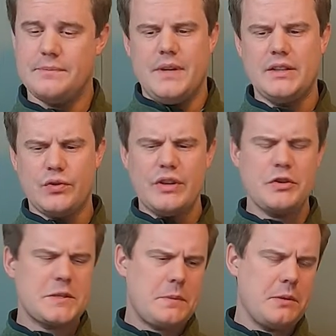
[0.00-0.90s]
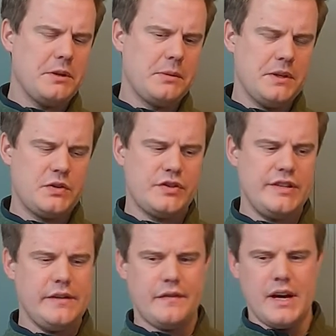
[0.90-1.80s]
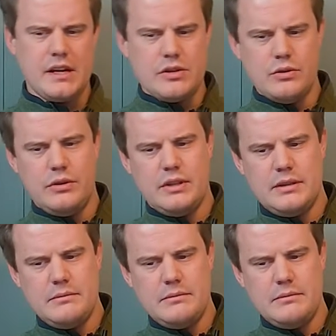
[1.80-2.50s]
I tried to experiment a bit to see if I could